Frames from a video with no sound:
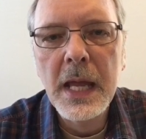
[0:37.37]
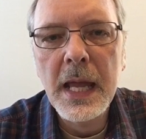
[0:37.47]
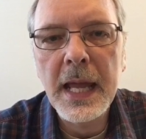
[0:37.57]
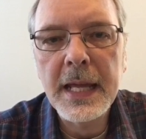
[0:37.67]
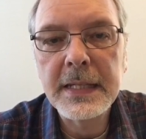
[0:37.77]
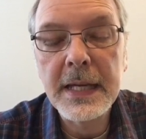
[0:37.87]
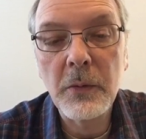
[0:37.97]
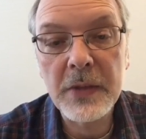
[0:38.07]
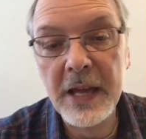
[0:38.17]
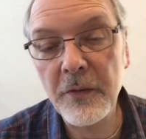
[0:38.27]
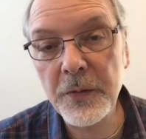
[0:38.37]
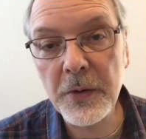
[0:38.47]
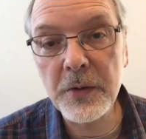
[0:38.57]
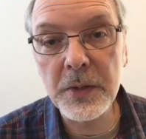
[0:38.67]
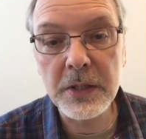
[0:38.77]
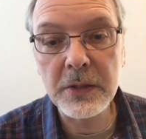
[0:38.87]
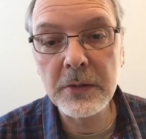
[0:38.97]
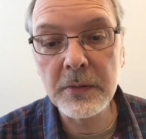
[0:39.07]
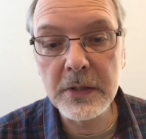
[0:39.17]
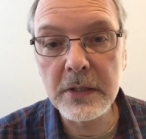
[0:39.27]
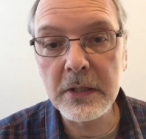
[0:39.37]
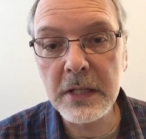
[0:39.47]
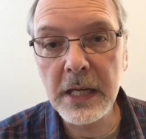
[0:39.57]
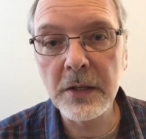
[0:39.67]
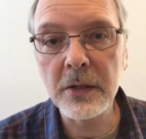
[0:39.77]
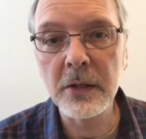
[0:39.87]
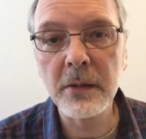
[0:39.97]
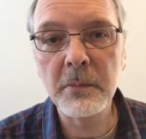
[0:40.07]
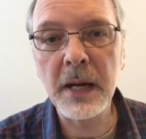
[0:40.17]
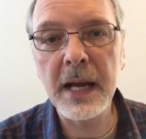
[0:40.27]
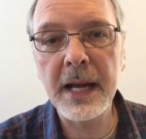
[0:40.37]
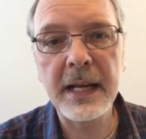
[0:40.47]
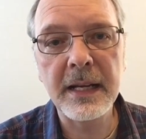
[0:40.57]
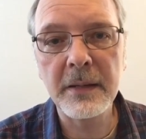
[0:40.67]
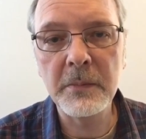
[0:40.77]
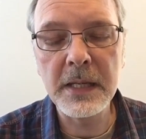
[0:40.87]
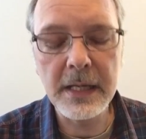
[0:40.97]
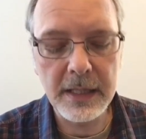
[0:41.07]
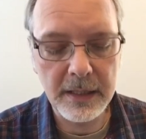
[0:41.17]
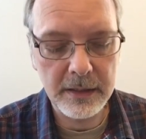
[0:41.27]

And uh, without further ado, this is Heater by me.